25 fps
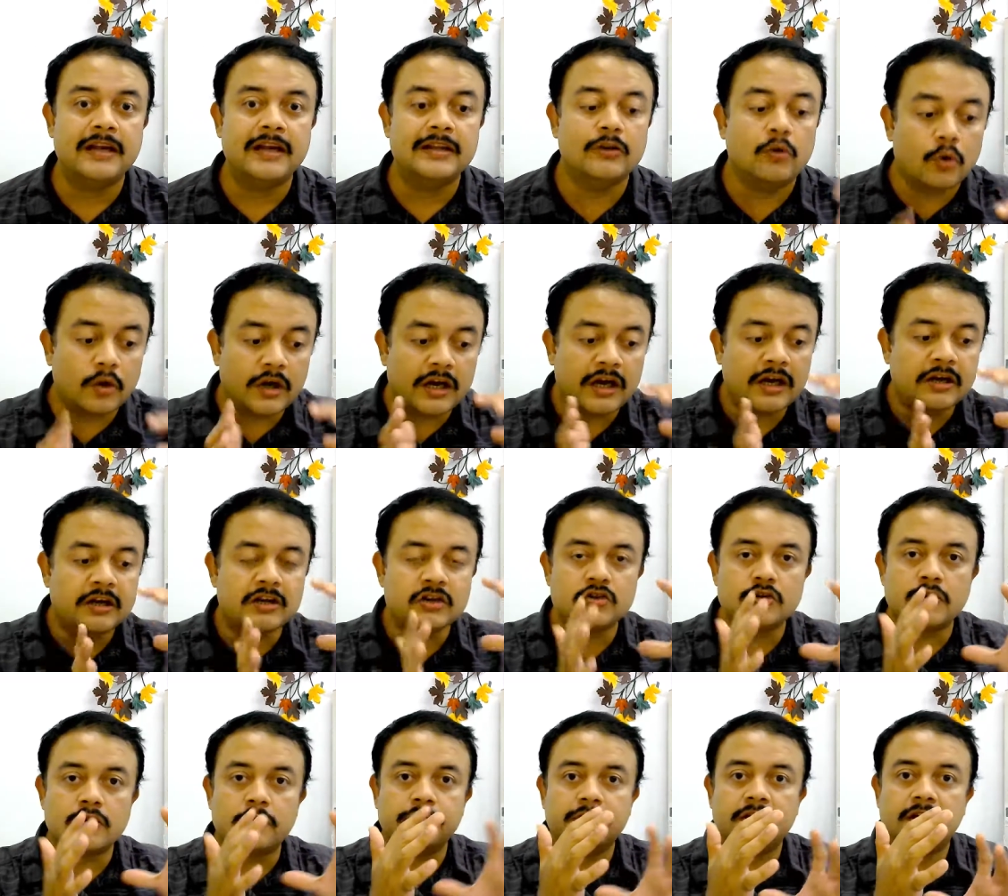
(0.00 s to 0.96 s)
the
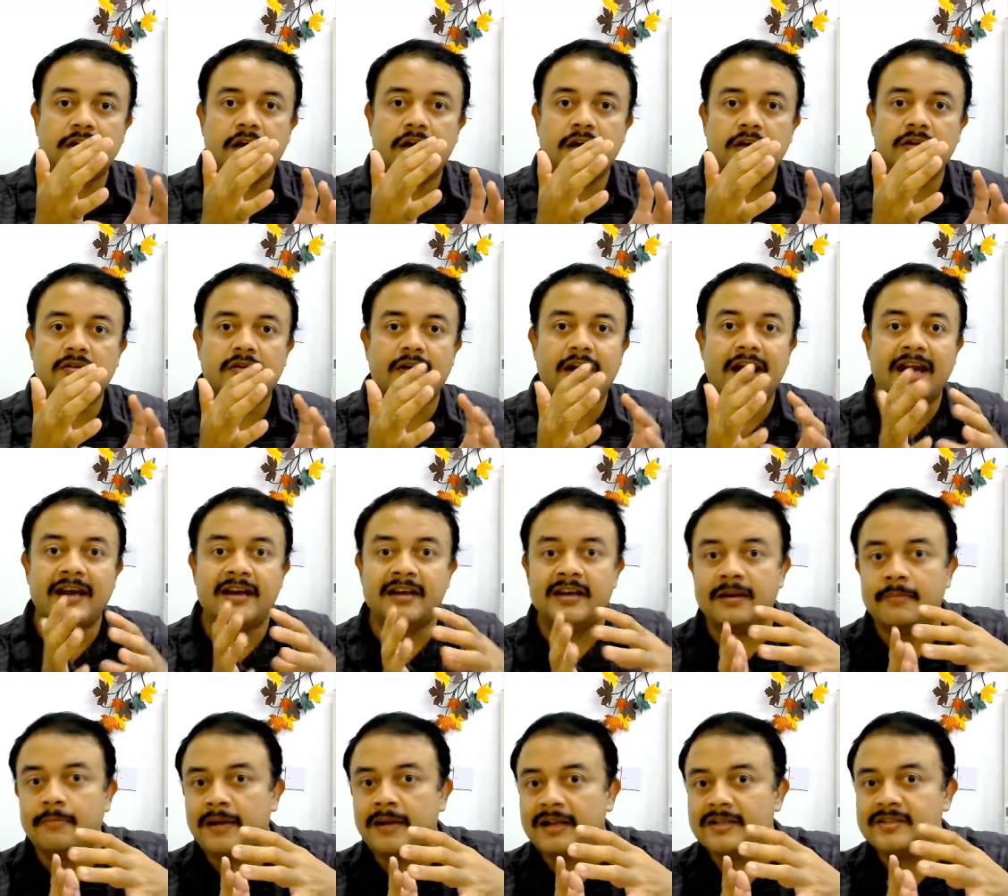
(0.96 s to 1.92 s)
orientation of the Earth
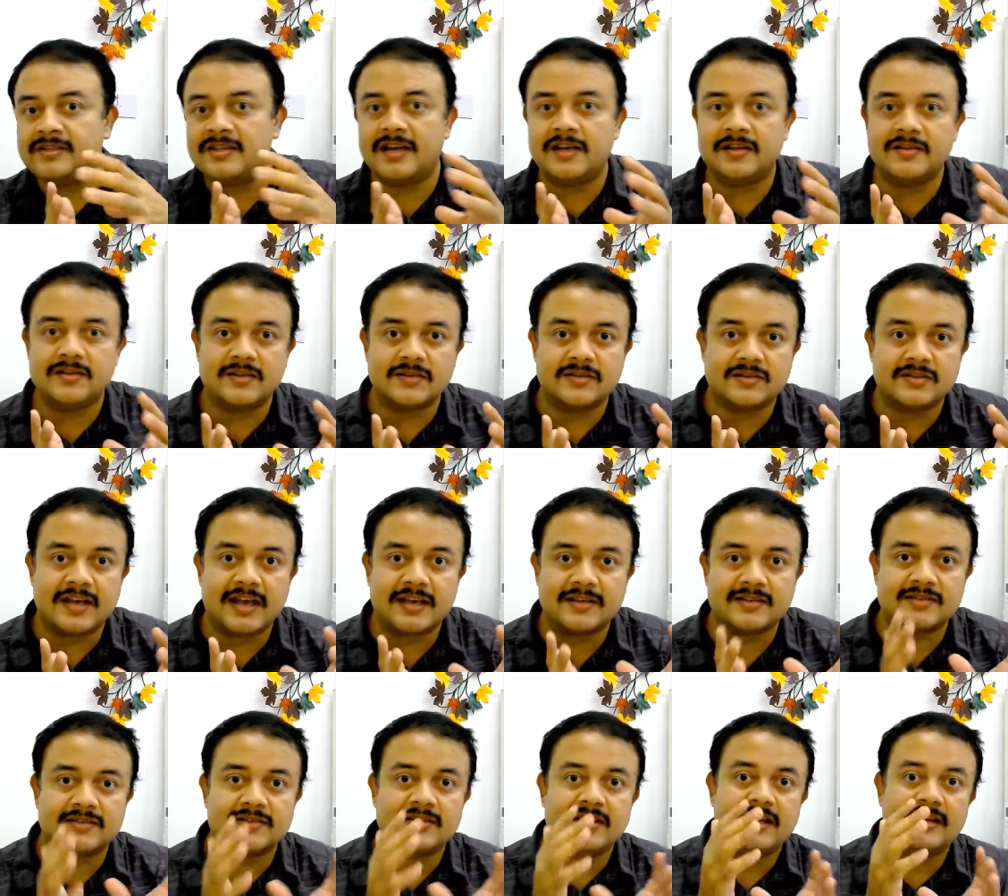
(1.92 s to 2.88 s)
randomly changes
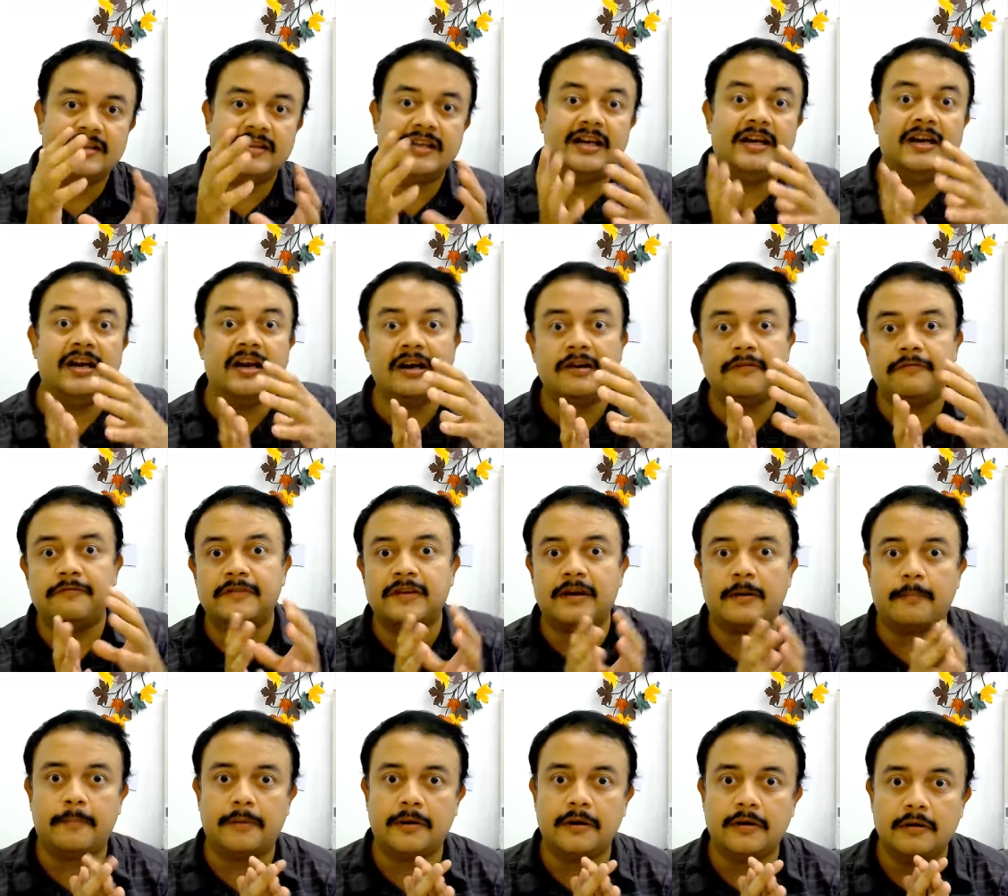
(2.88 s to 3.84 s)
as they drift
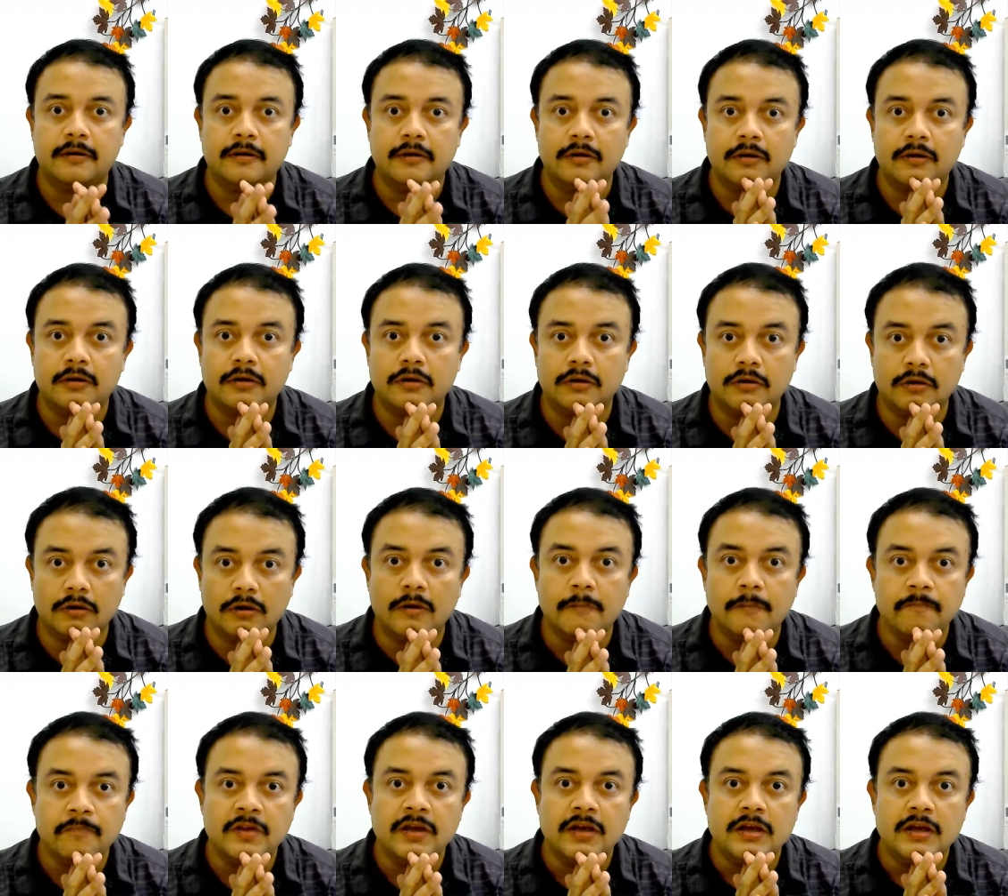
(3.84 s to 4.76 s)
up, you know?